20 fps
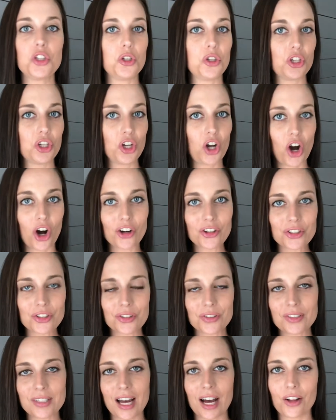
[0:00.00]
can also
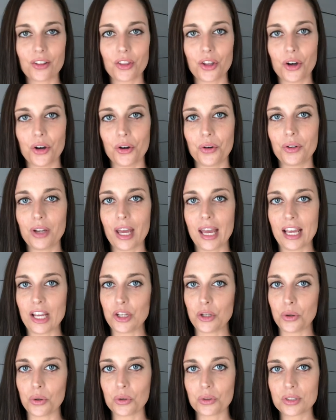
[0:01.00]
download a
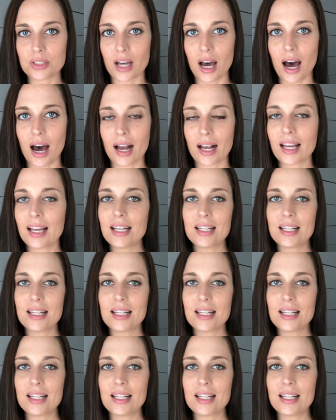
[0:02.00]
Google Doc,